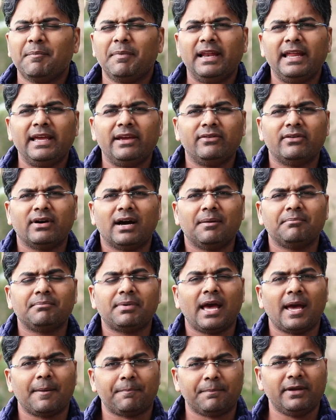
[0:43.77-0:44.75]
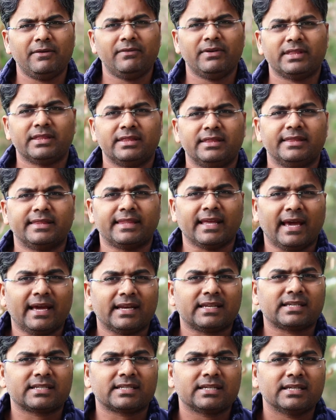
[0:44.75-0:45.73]
I believe I'm happy with
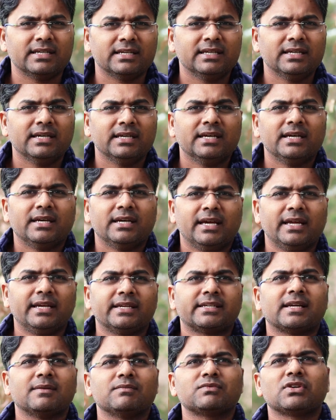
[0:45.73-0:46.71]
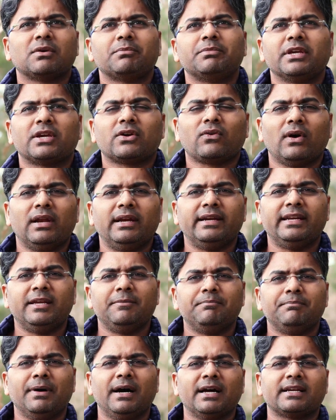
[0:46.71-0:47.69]
that in terms of the
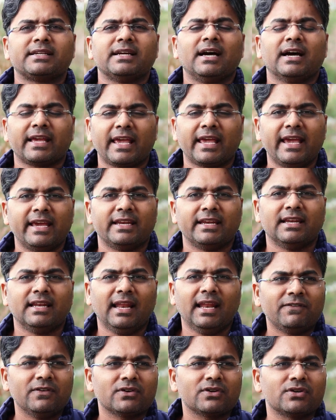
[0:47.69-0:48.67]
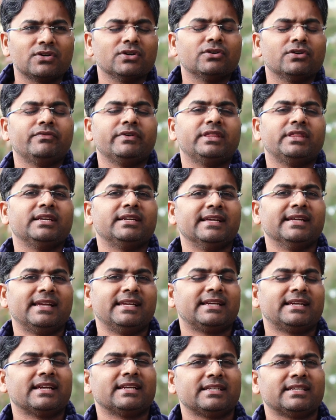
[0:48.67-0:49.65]
quality, but again, if you go with the
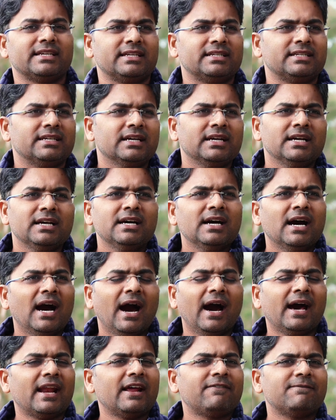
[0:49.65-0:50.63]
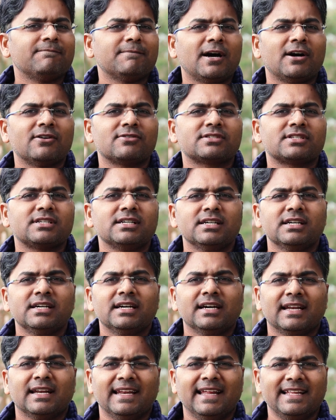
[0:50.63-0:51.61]
dedicated RF mount
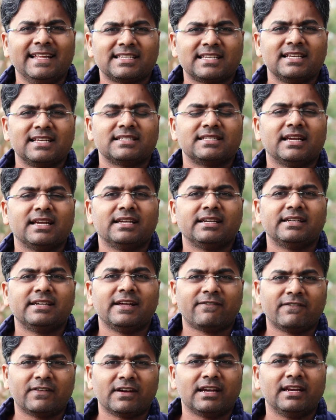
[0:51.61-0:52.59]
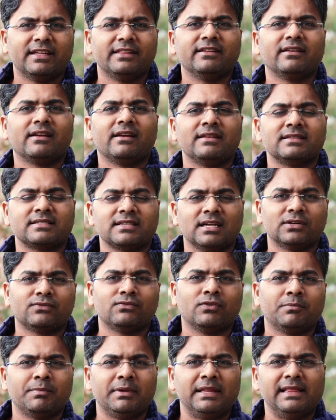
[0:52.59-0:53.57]
lenses, then definitely the result
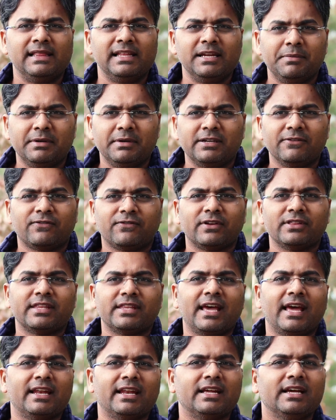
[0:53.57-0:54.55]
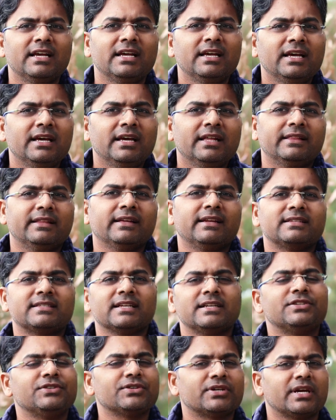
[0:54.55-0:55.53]
would be a little bit different than the
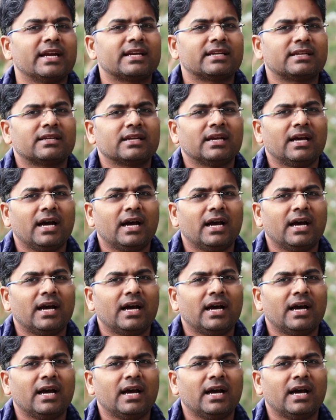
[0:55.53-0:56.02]
result you get